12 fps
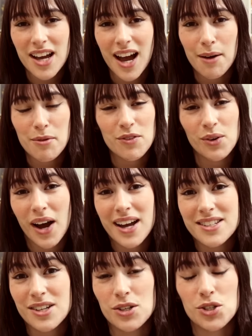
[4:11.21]
If you
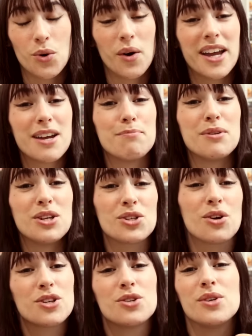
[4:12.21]
guys enjoy, be
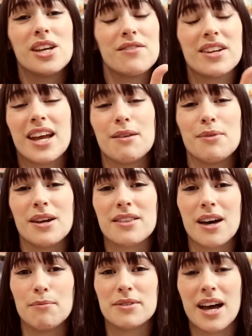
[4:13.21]
sure to give it a big
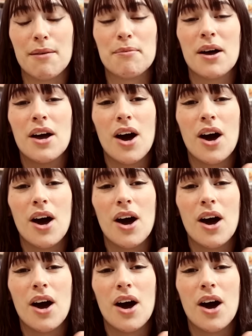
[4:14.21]
thumbs up.